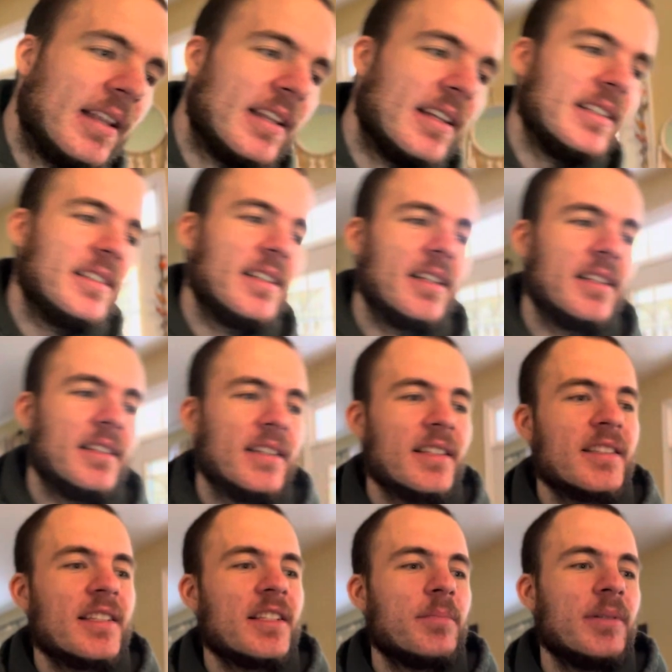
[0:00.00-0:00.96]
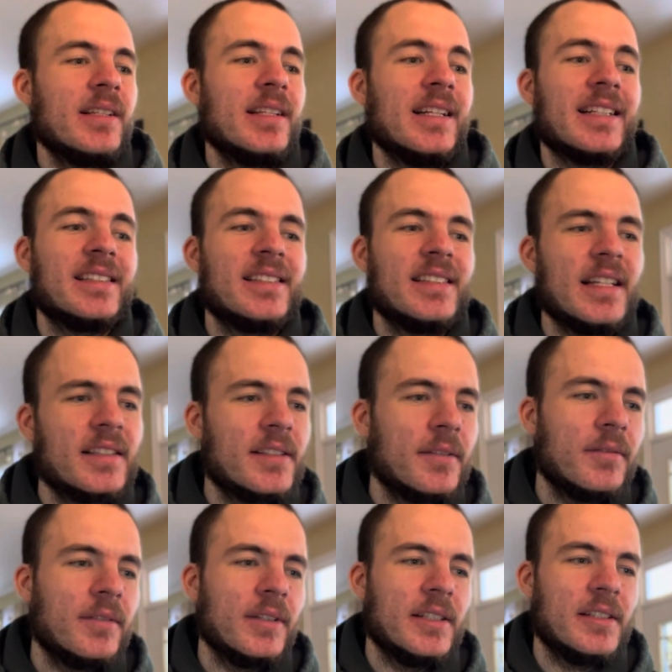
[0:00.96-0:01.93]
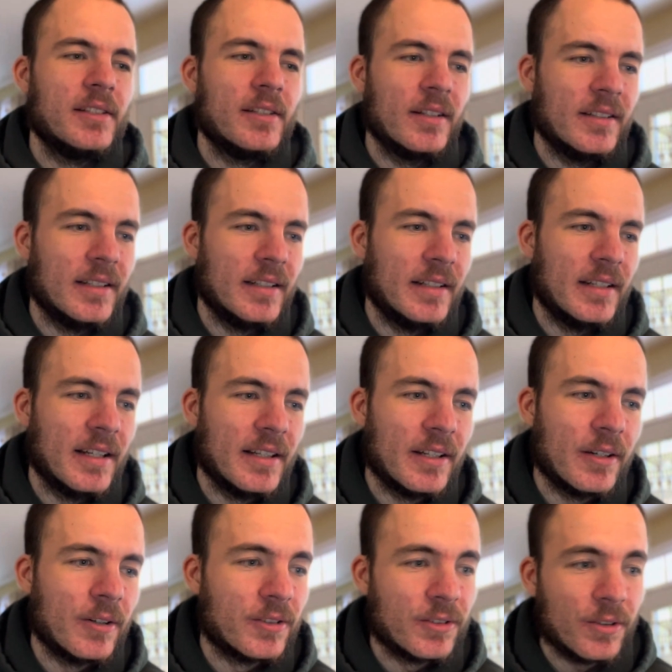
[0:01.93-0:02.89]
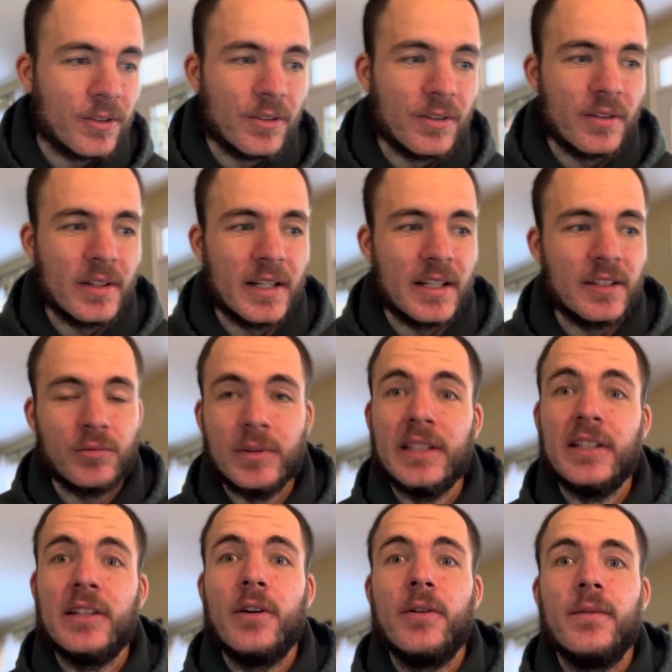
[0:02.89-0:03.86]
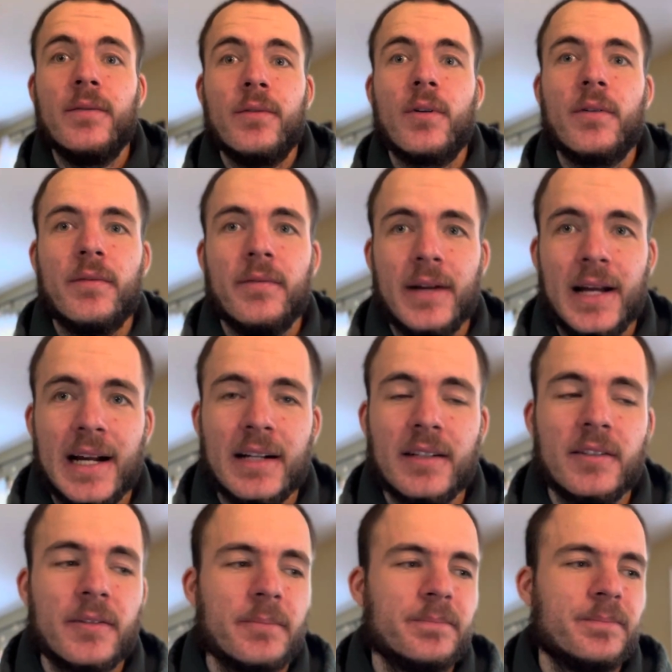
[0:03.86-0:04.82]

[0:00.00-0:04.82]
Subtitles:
then he says, this has been extensively studied, and there are certain things we know for a fact.